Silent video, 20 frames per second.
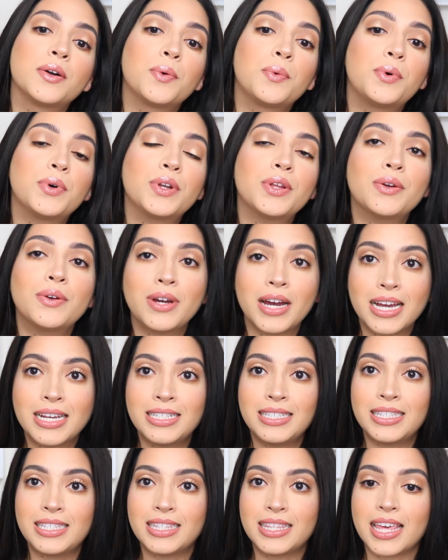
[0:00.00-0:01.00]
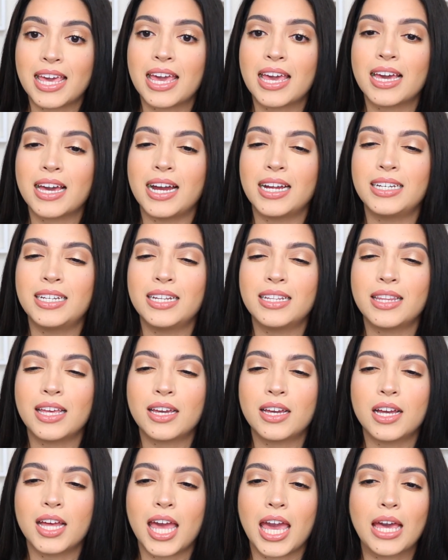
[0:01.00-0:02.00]
What do you guys think? I did
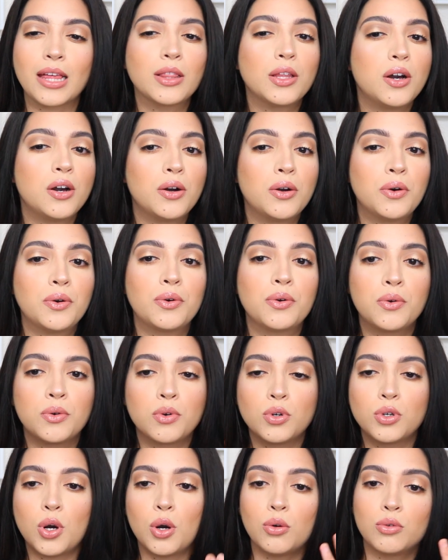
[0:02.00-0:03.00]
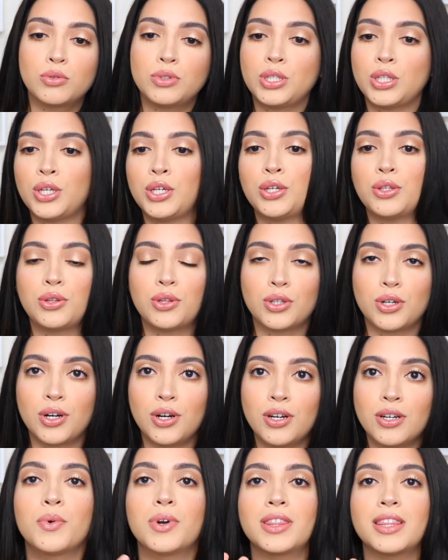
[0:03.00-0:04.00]
like a halo goldy
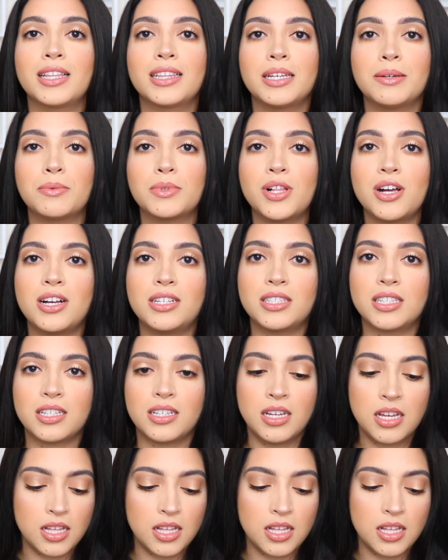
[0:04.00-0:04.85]
look with the lip gloss.